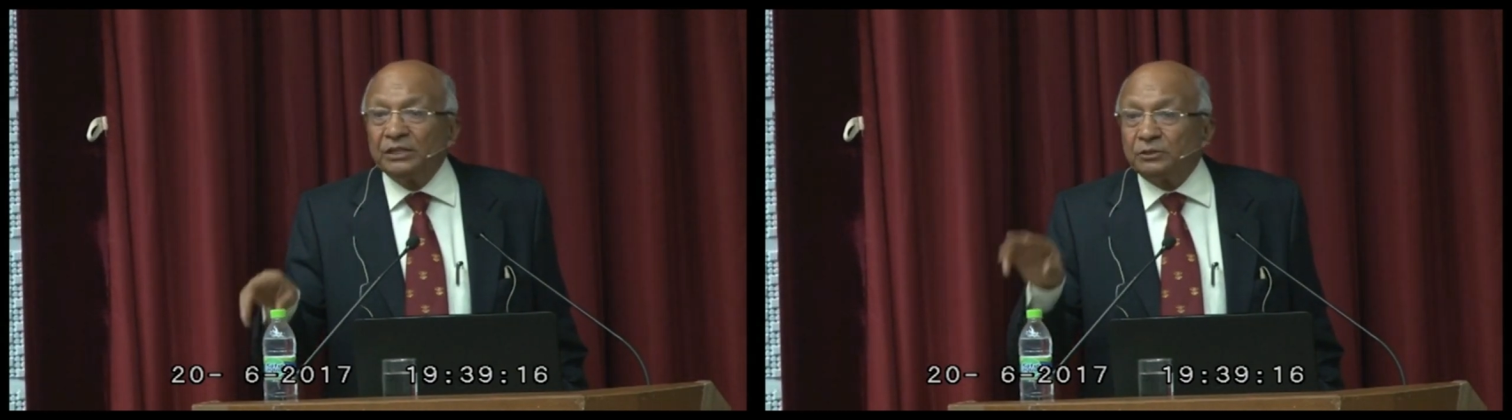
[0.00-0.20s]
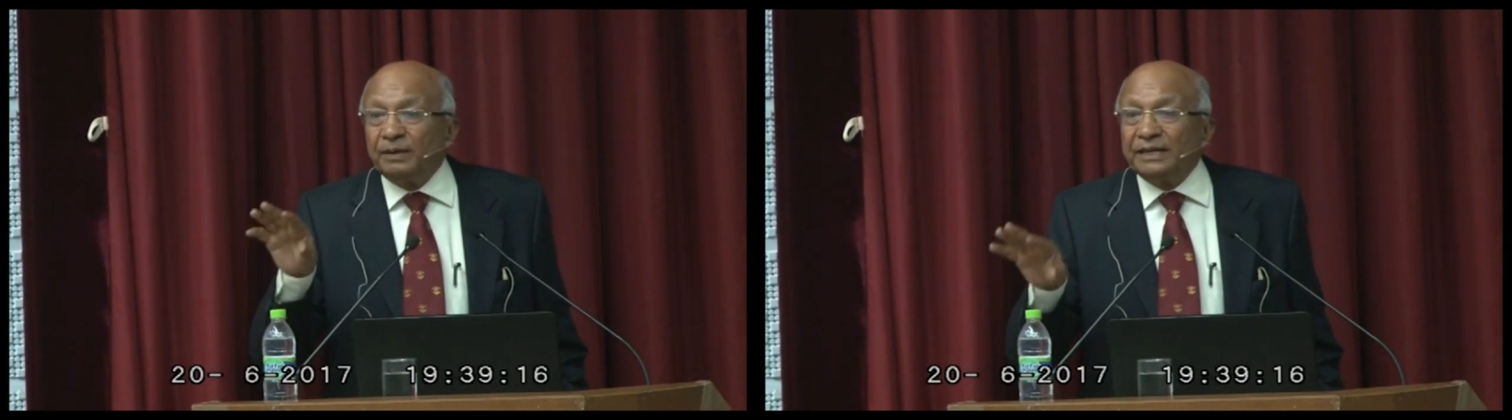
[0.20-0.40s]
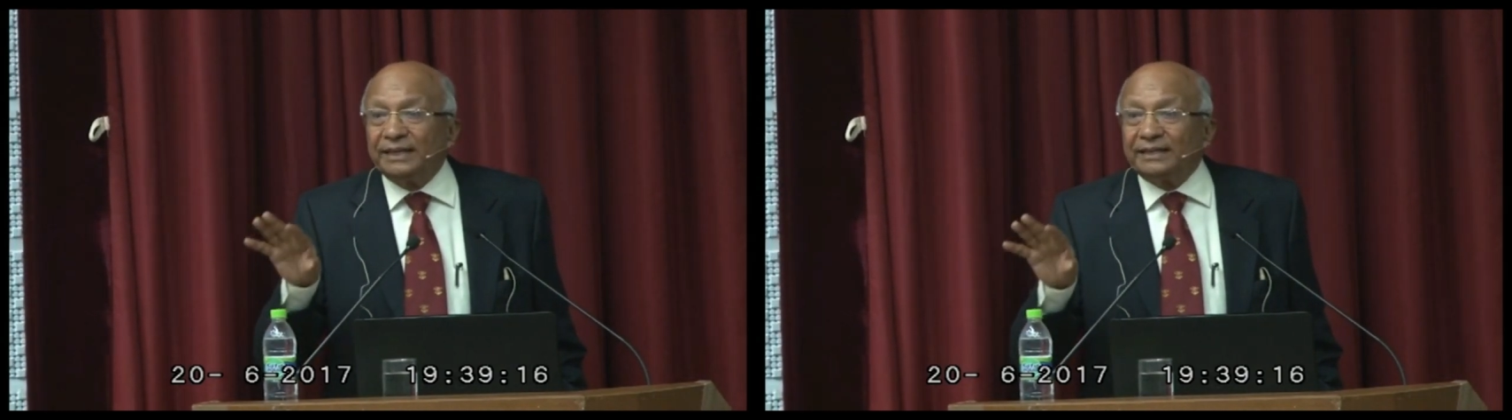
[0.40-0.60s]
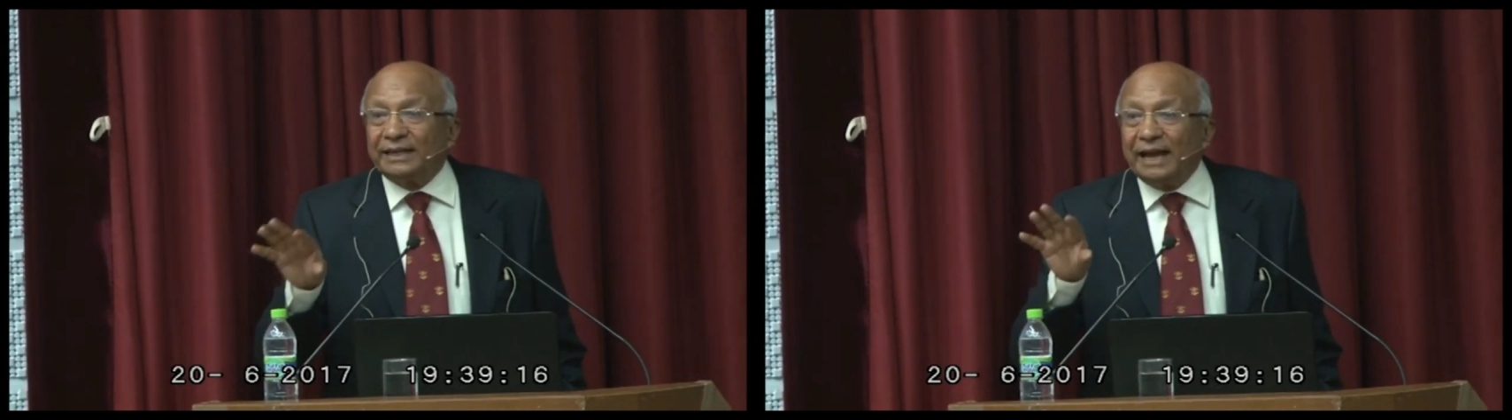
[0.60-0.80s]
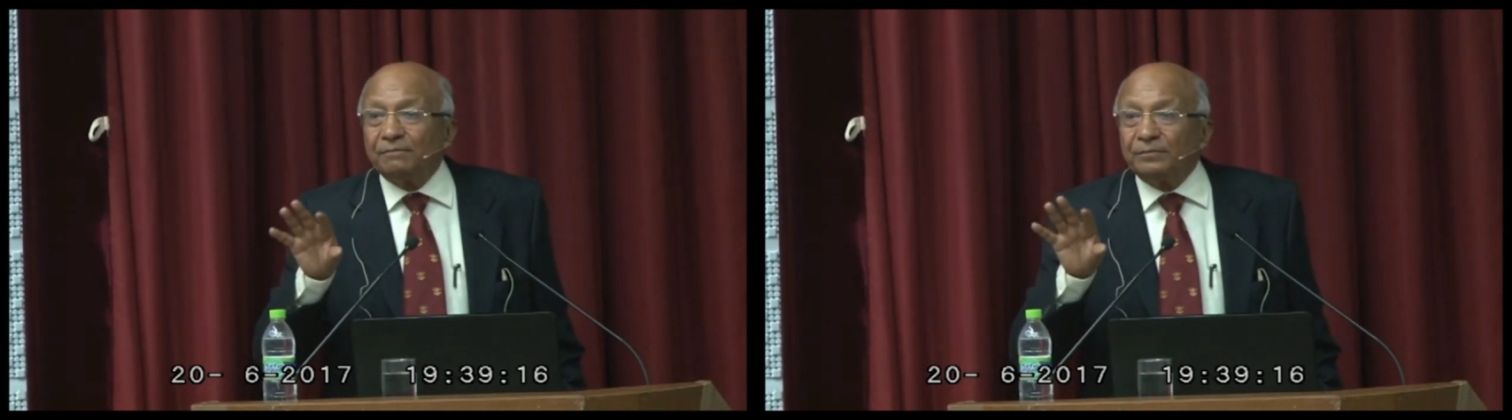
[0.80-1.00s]
spend
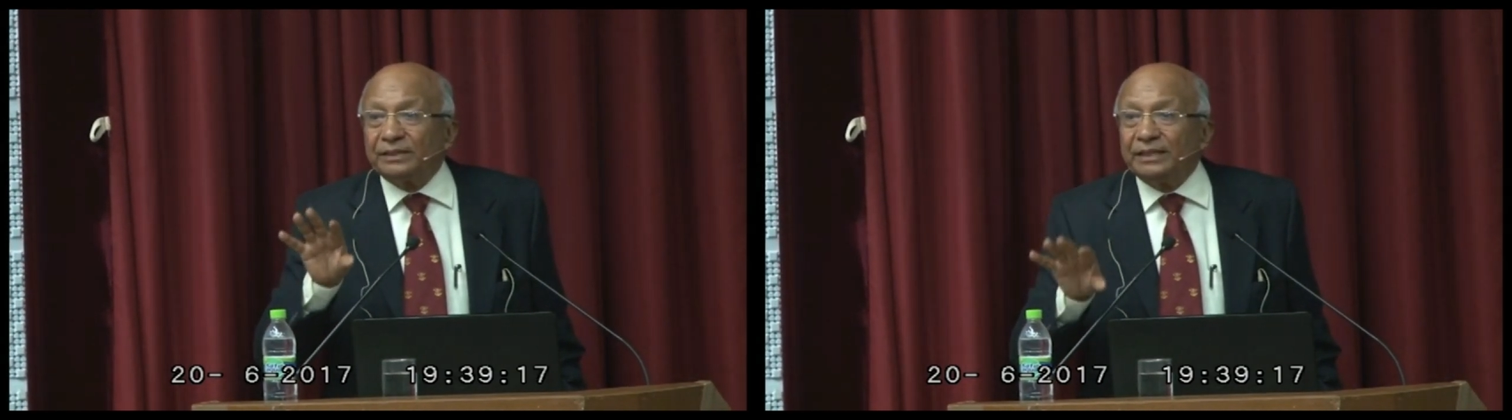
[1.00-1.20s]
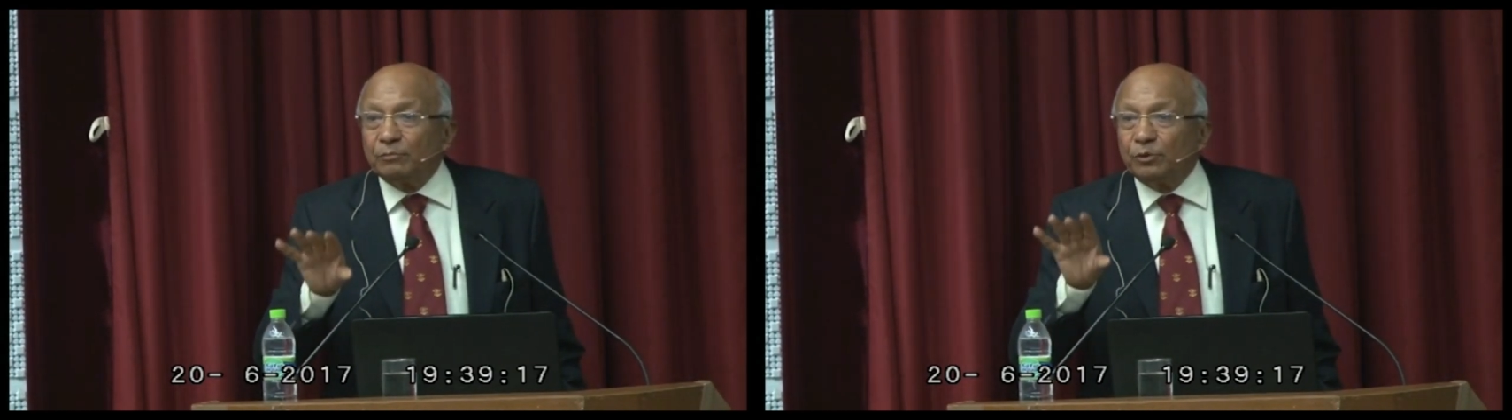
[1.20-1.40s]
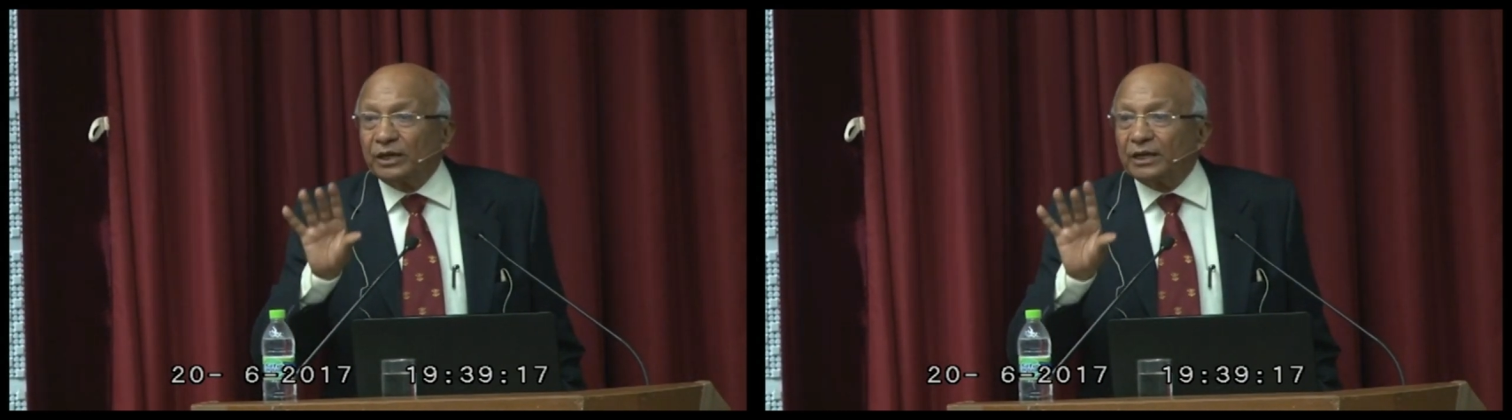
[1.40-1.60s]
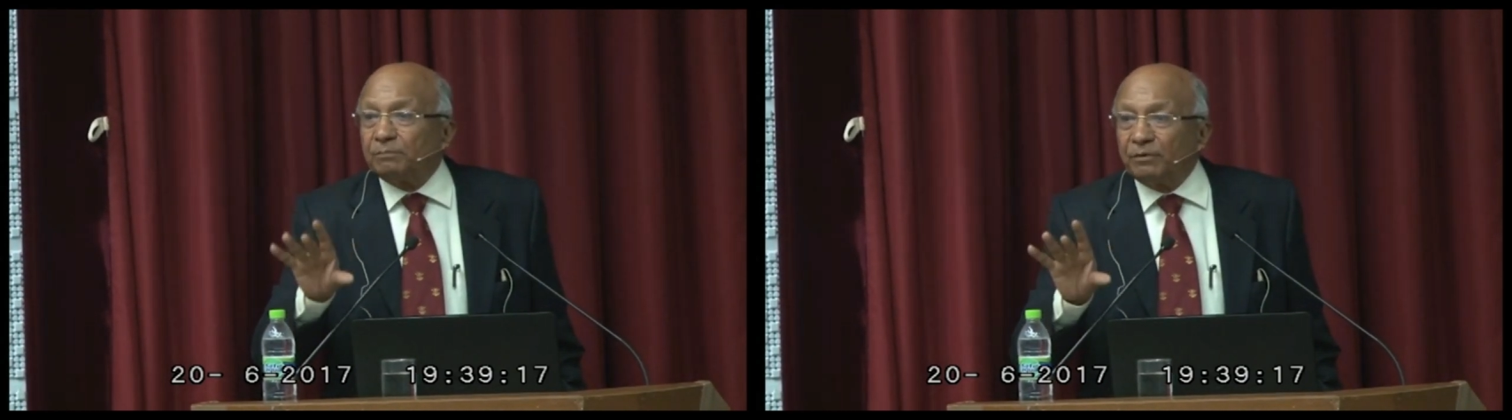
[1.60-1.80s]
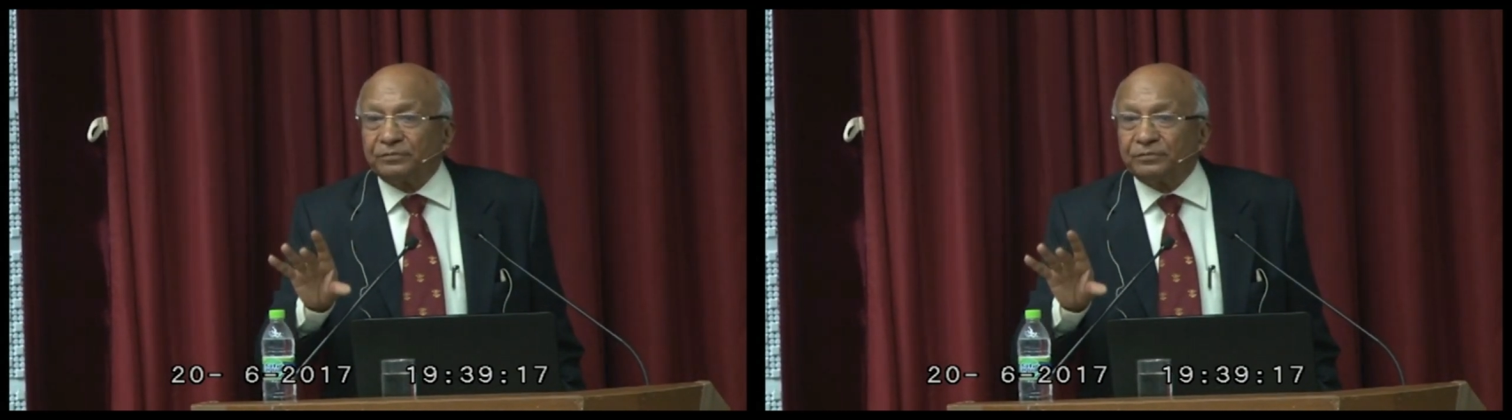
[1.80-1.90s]
that time with them, or a cup